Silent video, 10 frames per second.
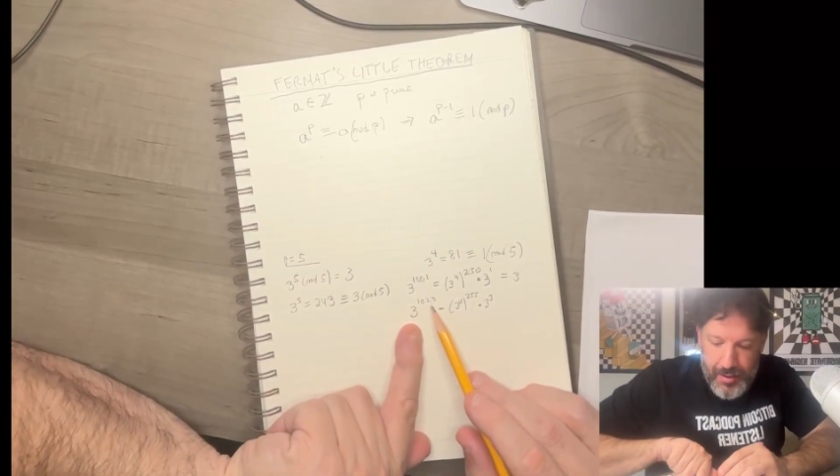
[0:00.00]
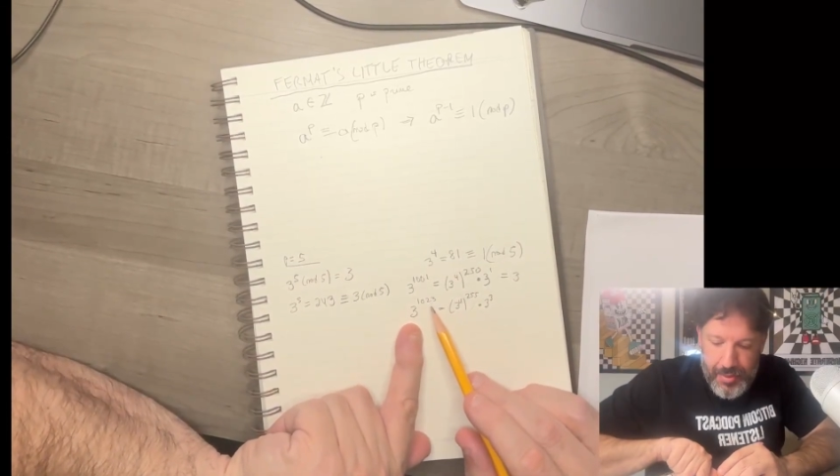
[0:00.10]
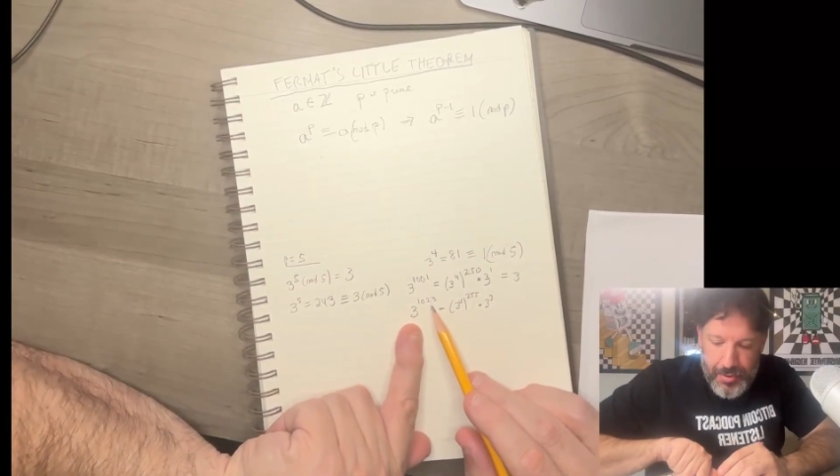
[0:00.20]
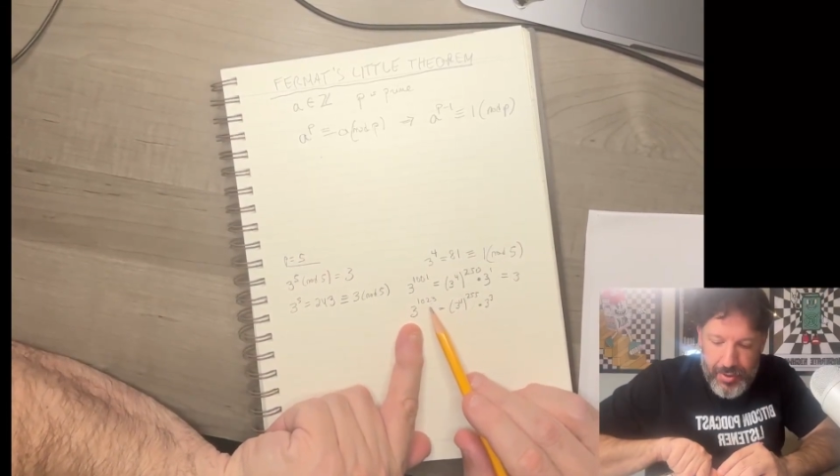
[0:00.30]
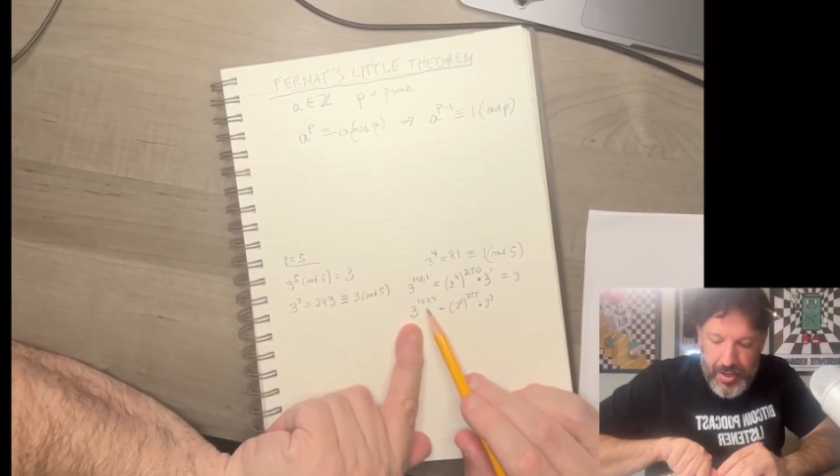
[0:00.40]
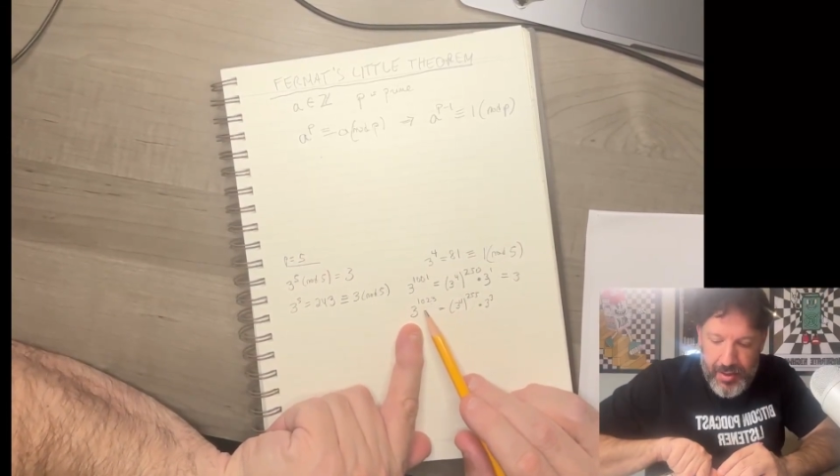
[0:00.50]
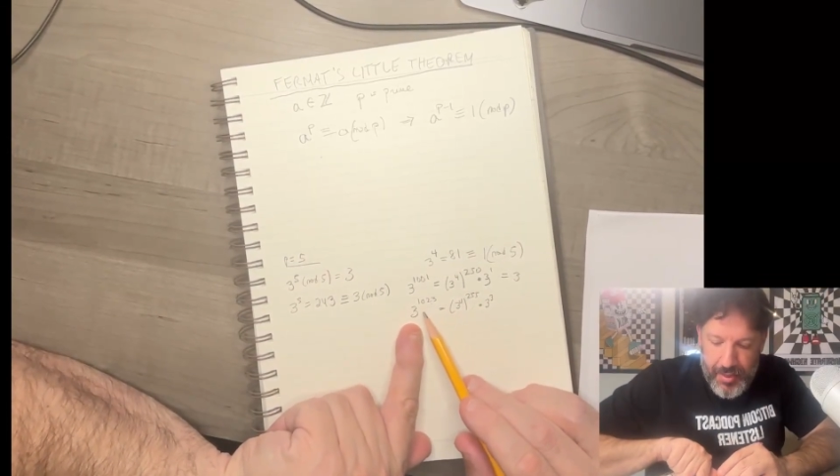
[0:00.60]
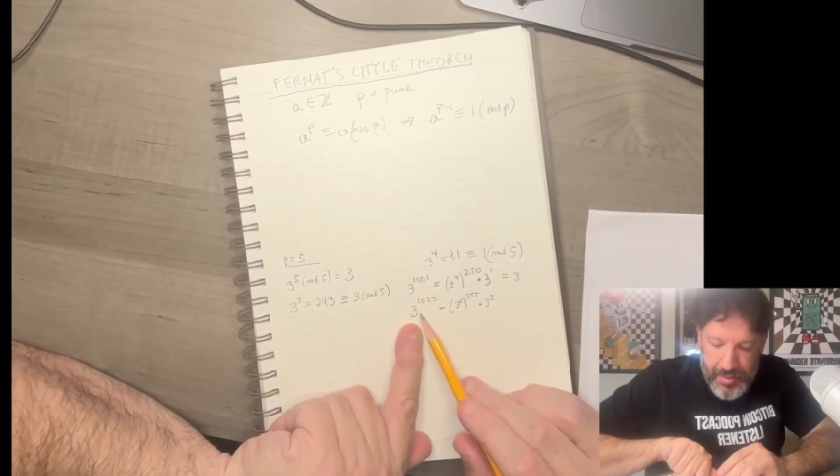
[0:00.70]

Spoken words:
3 to the